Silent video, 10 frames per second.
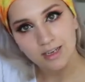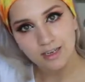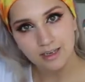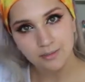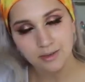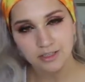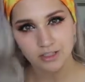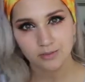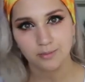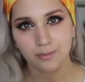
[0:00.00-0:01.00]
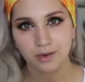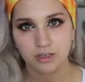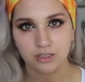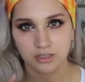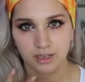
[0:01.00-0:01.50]
It makes my
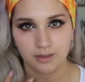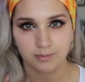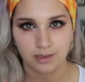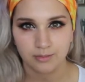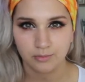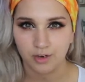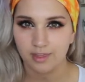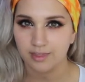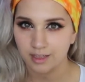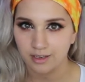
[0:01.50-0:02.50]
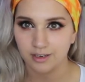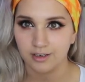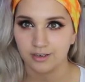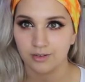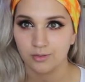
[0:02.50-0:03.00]
brows like a bit more
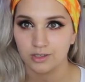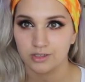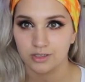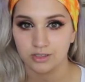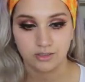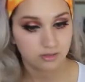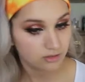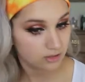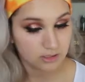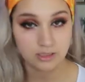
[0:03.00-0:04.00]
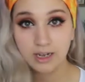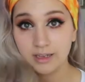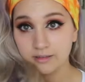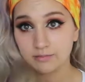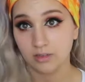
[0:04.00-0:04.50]
thicker, which, and
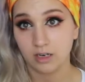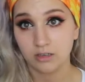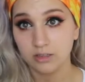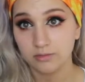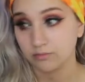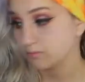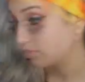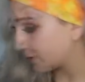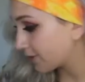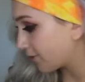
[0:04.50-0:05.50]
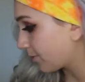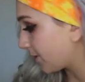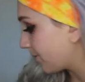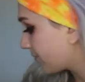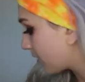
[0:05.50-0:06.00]
I don't know, it just works for me.